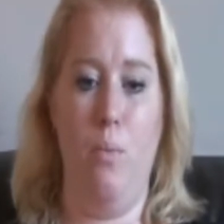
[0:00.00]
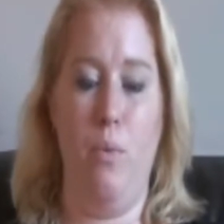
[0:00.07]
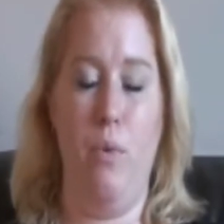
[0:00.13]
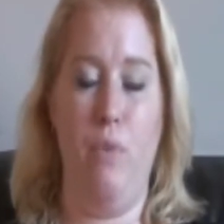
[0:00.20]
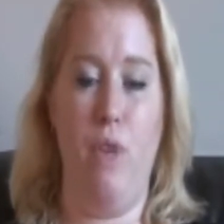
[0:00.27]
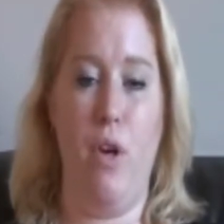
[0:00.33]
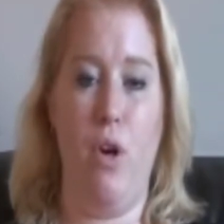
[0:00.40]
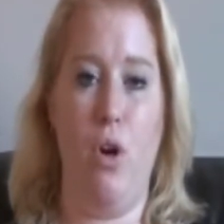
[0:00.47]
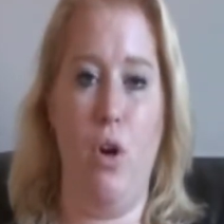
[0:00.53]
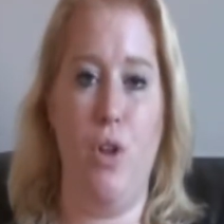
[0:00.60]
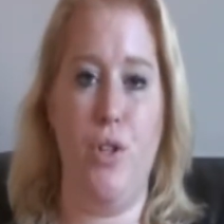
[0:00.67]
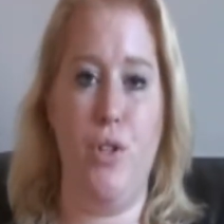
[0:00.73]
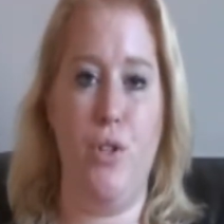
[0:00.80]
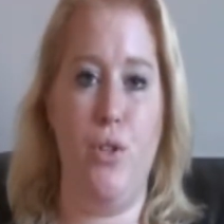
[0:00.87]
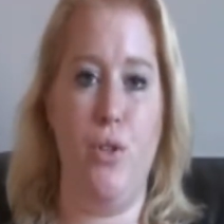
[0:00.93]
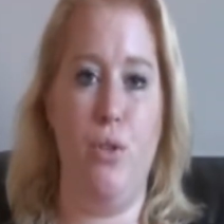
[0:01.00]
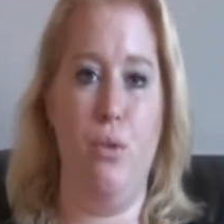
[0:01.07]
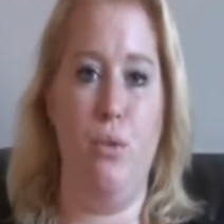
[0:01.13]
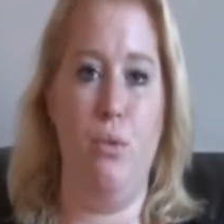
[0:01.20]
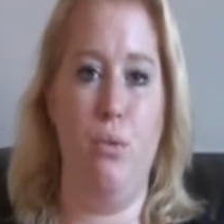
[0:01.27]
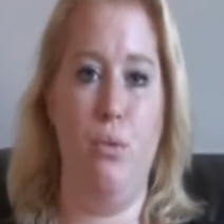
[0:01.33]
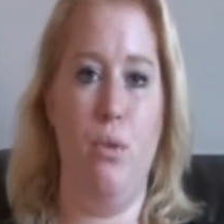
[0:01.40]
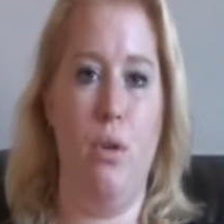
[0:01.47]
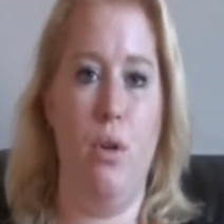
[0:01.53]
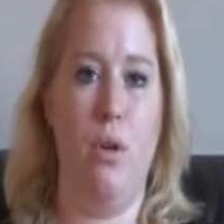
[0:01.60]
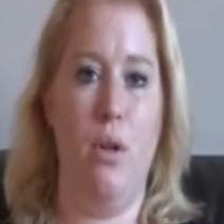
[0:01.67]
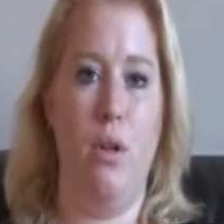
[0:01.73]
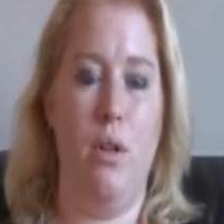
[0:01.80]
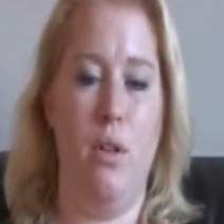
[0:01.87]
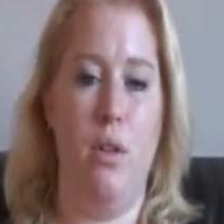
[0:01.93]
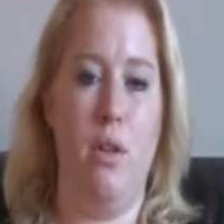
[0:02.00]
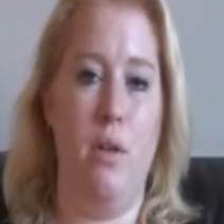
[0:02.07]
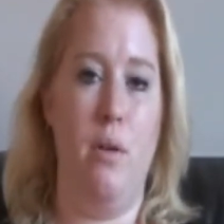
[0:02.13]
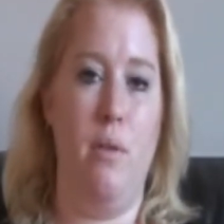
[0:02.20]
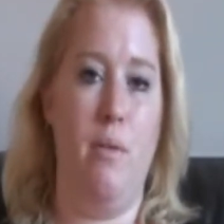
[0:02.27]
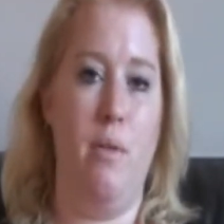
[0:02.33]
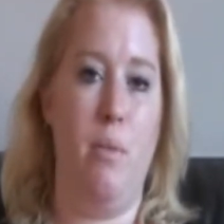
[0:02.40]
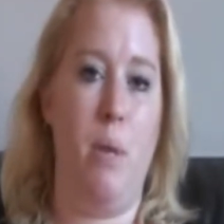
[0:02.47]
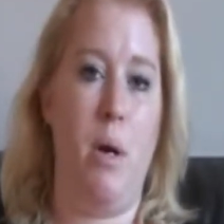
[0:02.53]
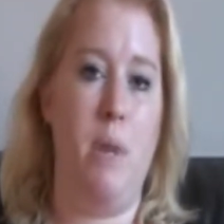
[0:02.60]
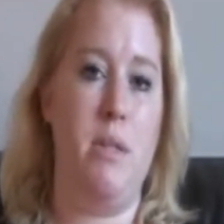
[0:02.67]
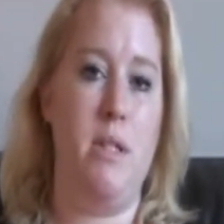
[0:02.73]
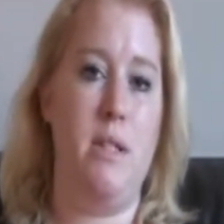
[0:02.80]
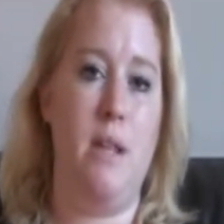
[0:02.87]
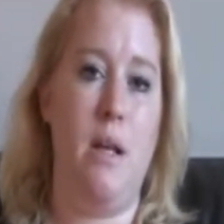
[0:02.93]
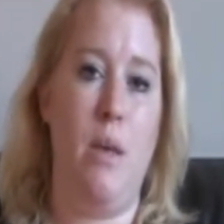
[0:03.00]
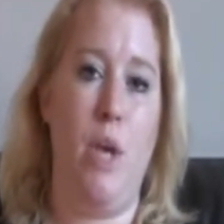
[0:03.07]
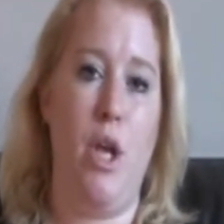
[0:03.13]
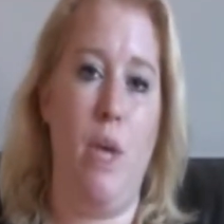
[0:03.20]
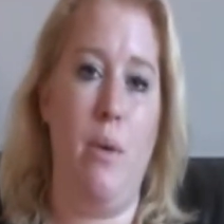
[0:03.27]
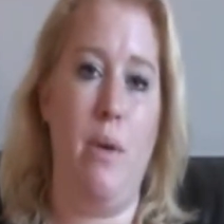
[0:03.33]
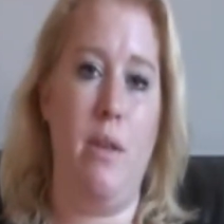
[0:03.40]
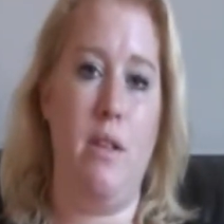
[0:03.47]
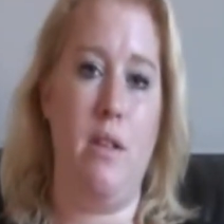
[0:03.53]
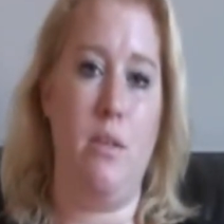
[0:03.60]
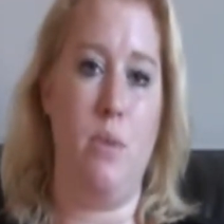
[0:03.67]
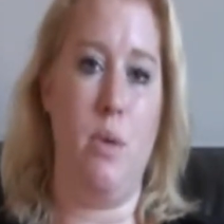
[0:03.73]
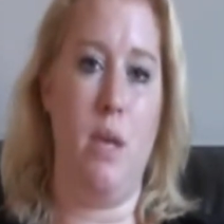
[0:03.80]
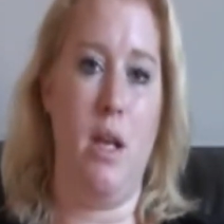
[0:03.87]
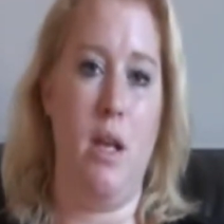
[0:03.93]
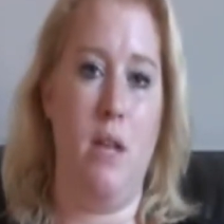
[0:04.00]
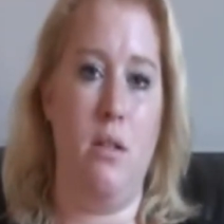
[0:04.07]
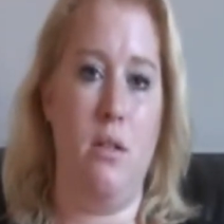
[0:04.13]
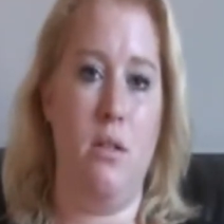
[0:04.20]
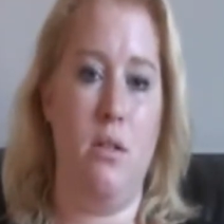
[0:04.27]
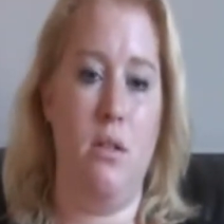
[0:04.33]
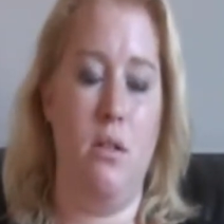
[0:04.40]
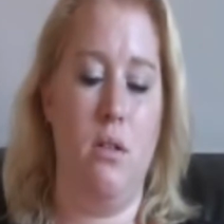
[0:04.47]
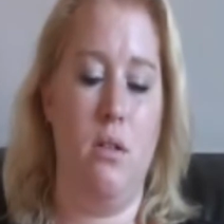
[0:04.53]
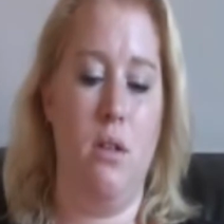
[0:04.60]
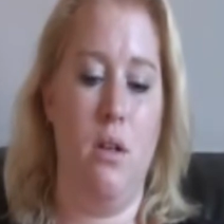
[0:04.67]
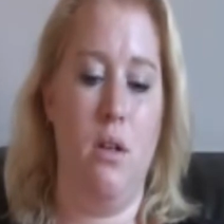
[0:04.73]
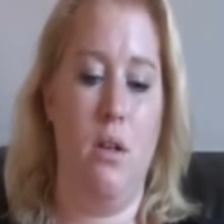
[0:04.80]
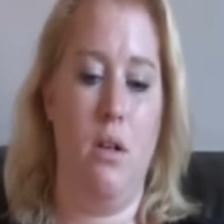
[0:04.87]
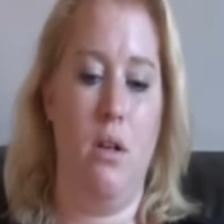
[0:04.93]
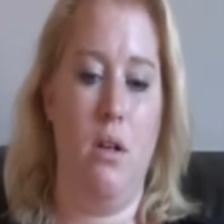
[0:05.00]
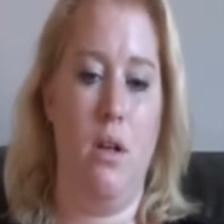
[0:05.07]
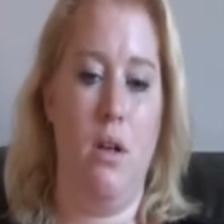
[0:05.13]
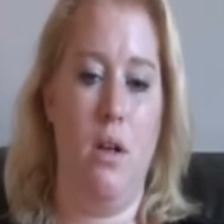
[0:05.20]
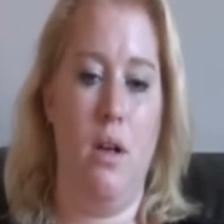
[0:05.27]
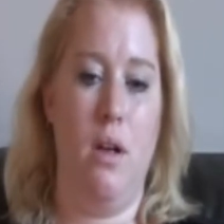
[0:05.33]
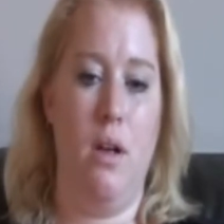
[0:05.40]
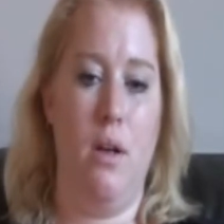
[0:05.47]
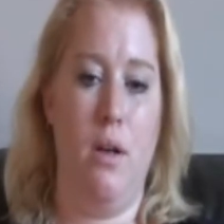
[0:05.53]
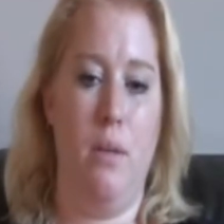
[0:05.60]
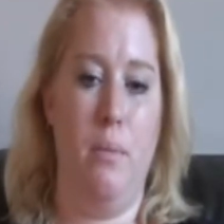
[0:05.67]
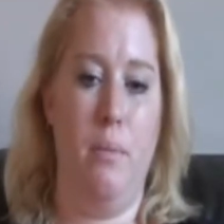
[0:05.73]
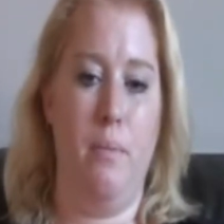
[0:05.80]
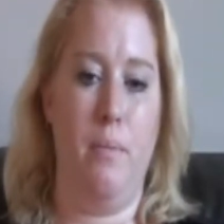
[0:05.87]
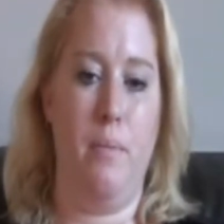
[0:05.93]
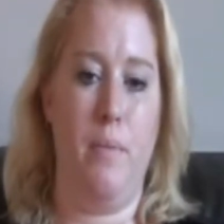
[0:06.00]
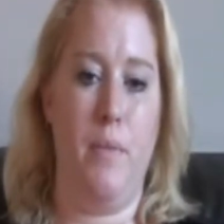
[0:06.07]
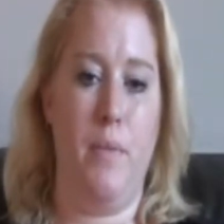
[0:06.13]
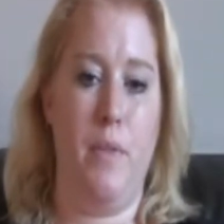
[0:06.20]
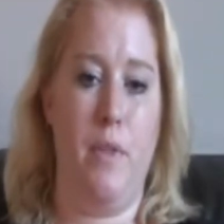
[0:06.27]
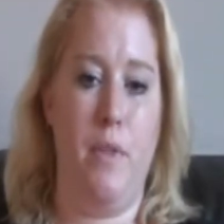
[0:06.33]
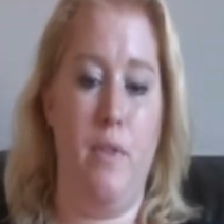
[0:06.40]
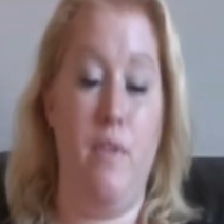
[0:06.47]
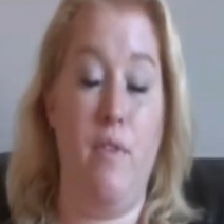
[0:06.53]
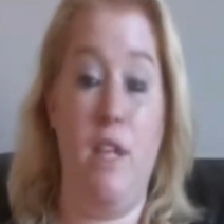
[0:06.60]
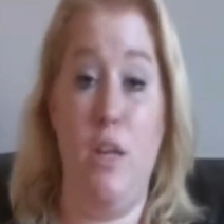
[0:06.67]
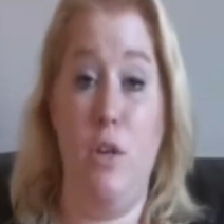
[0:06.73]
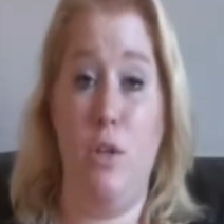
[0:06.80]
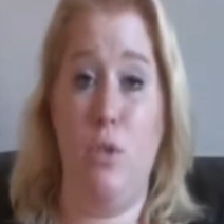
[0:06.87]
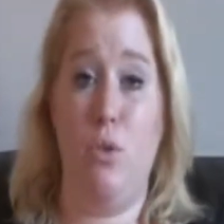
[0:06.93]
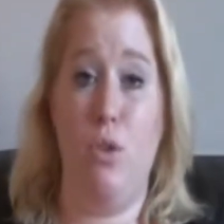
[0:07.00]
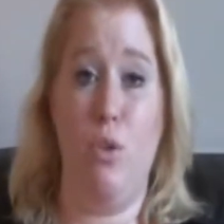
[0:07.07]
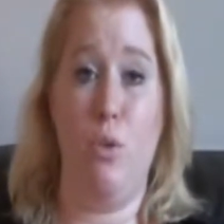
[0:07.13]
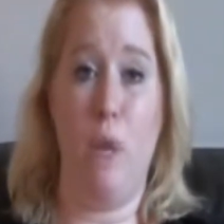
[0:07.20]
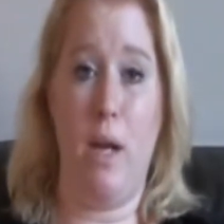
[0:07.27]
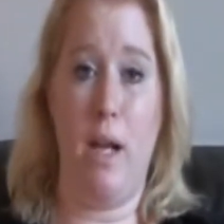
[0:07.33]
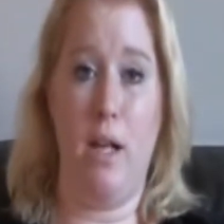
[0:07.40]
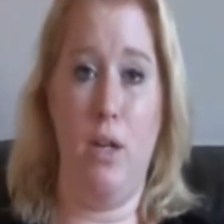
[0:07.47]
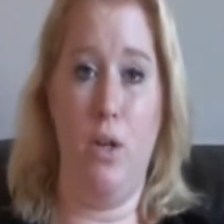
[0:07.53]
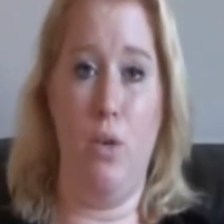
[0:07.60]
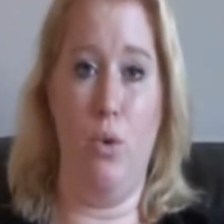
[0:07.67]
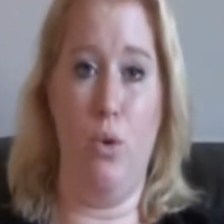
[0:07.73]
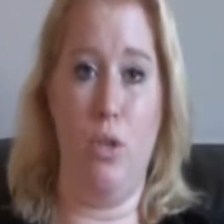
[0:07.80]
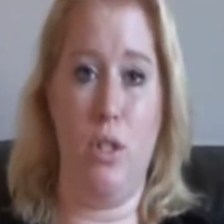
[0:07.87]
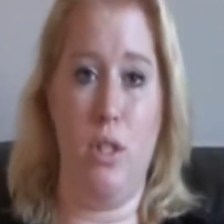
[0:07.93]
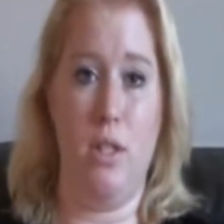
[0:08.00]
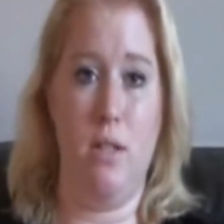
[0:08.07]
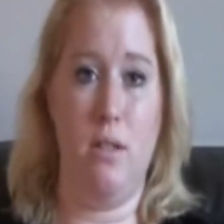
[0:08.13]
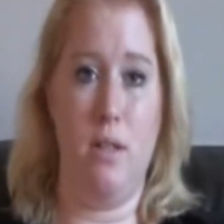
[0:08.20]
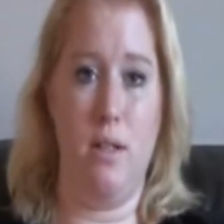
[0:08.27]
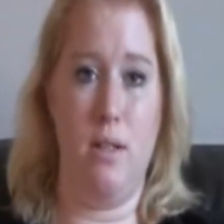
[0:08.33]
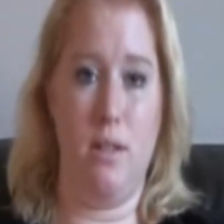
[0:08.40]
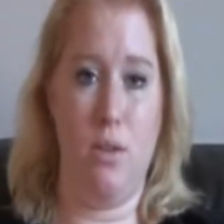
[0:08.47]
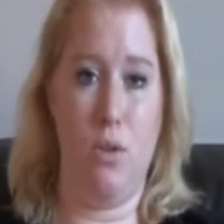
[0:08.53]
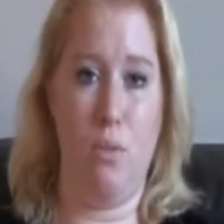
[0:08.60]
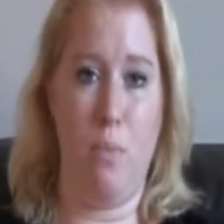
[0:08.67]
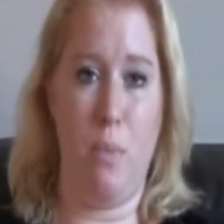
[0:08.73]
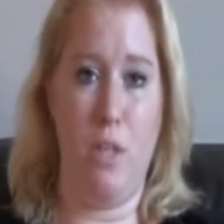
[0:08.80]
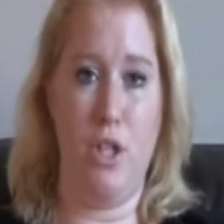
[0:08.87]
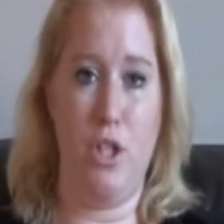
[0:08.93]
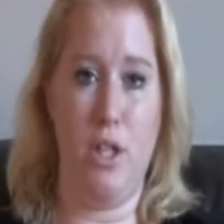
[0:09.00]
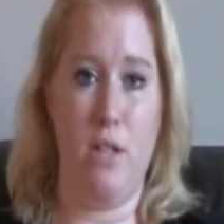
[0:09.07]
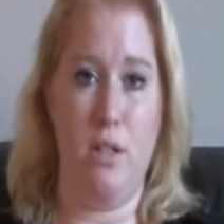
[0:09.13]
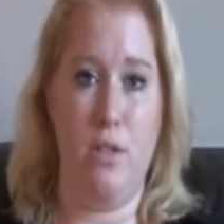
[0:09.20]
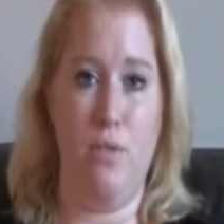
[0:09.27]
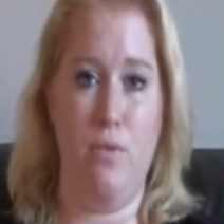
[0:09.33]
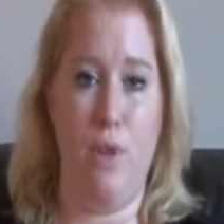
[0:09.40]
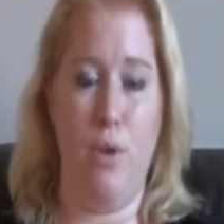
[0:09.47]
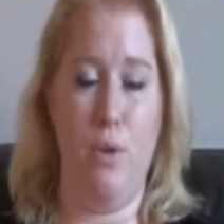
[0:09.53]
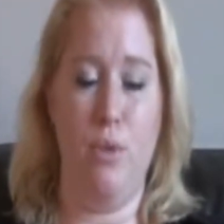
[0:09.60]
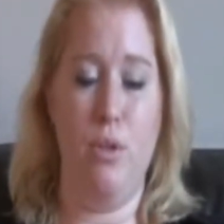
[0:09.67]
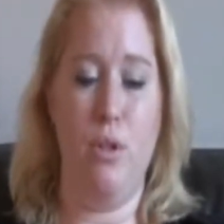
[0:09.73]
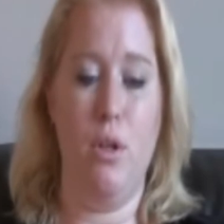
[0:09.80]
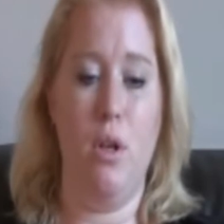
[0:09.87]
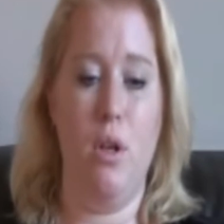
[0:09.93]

with regards to the premises that we're going this weekend. The venue is called the Wagon and Horses, and it's on Manchester Road.